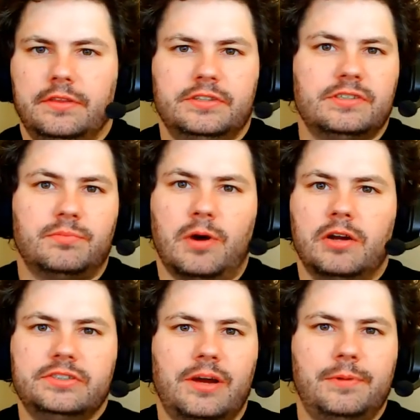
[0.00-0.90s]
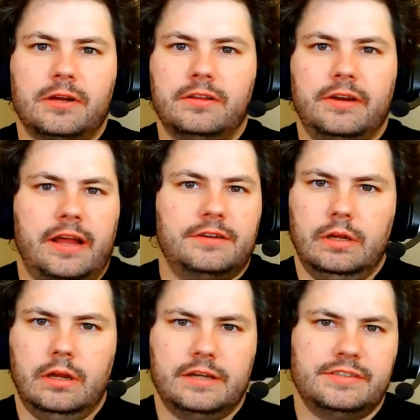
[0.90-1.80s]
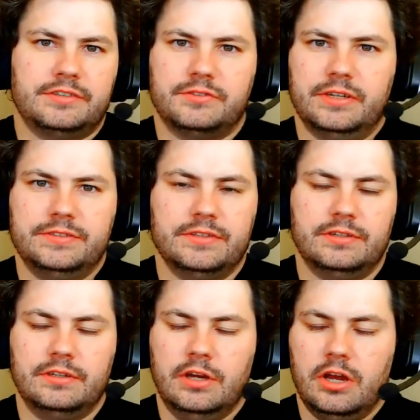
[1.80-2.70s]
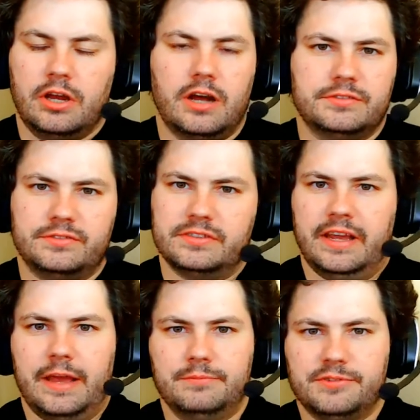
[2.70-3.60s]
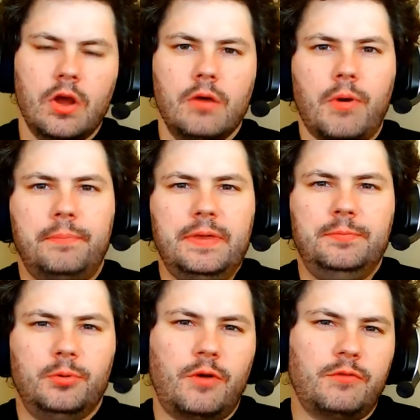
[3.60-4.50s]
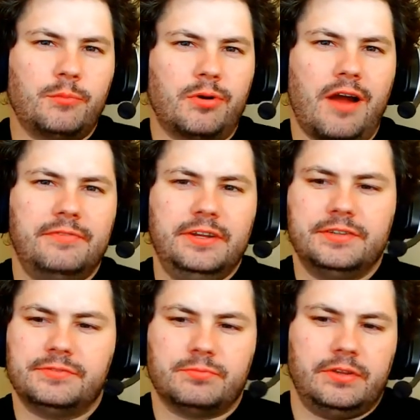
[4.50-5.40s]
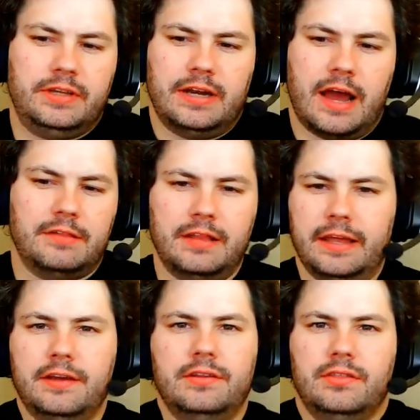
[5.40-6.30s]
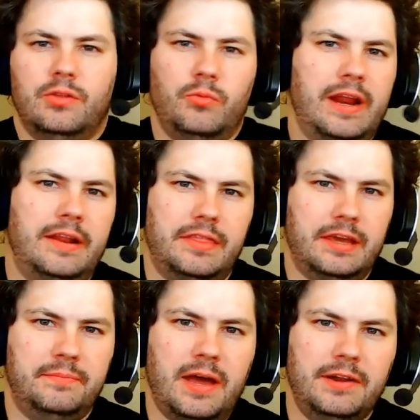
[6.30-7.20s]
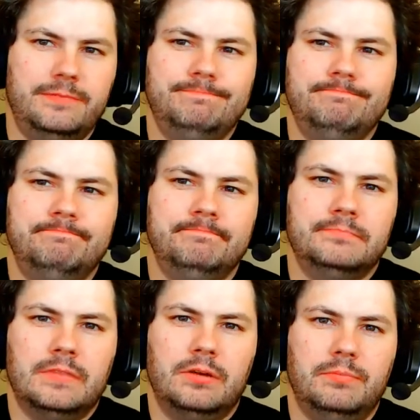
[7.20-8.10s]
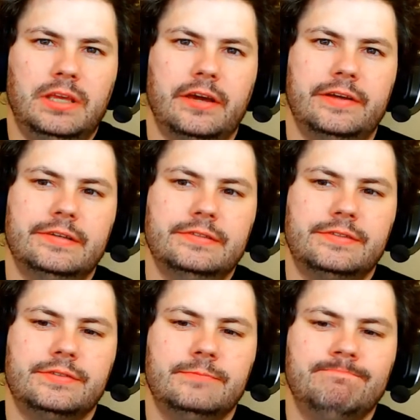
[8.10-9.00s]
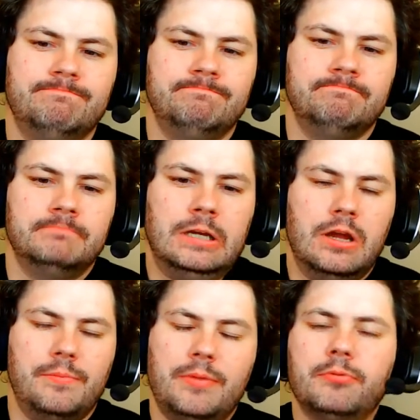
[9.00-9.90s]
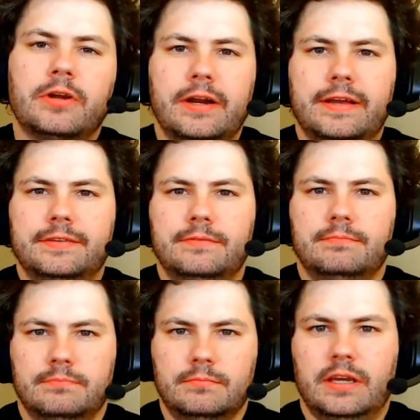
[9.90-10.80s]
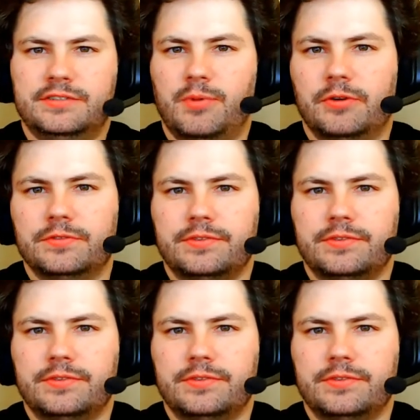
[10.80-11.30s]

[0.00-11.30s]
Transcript: pawn shop and a clearinghouse for accessories and consoles and games. But people over profit is really not like the way to think about it because people are going to get exposed.